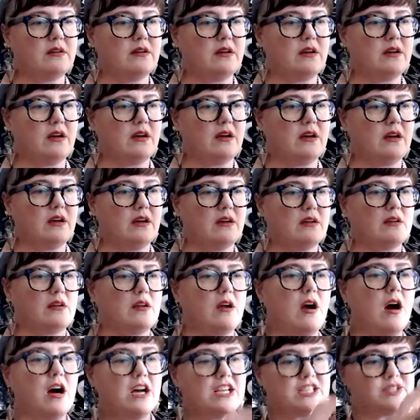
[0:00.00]
uh,
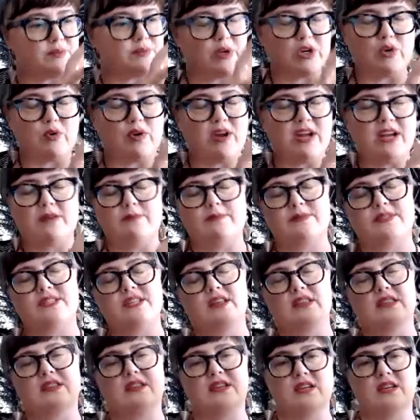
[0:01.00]
cosmograms
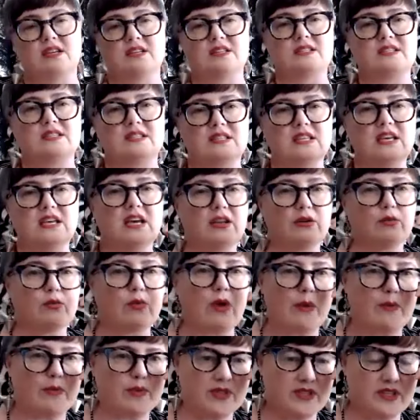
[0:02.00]
and things that
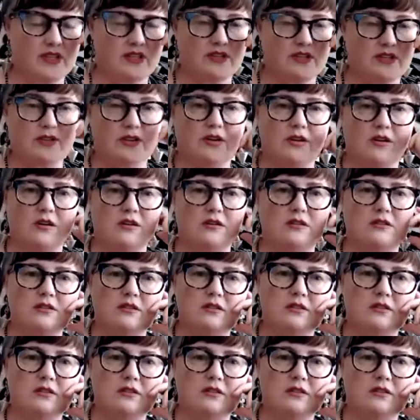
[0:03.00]
represent her.